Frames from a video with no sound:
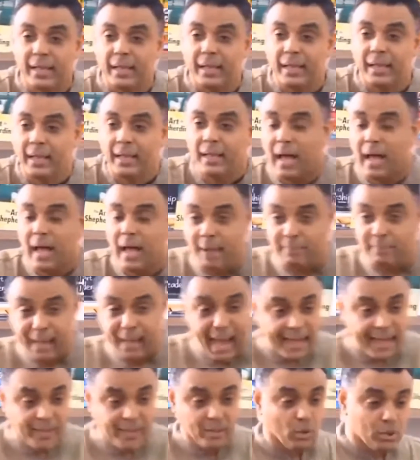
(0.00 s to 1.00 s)
I mean,
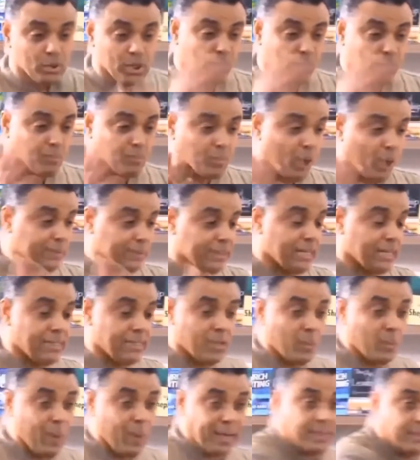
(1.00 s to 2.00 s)
I know some doctors, they
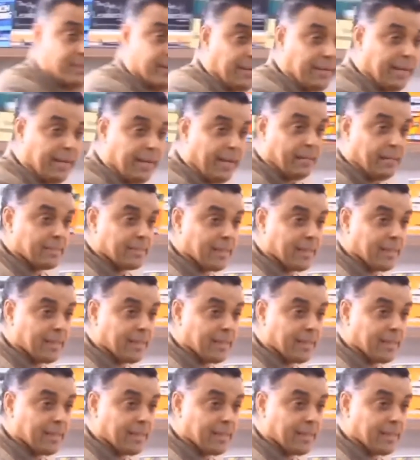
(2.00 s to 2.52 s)
work 3 days,